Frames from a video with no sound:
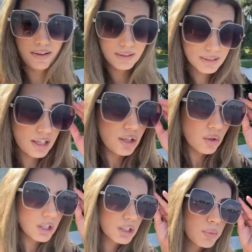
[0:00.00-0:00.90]
I was like, you
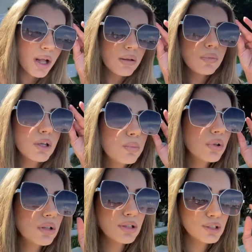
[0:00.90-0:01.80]
know, there's probably
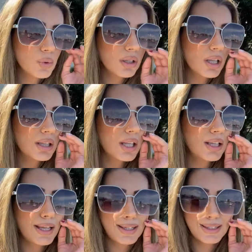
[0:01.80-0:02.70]
people in this world that think
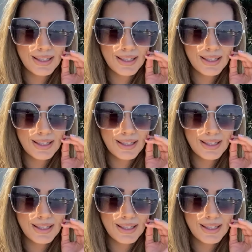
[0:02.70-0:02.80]
like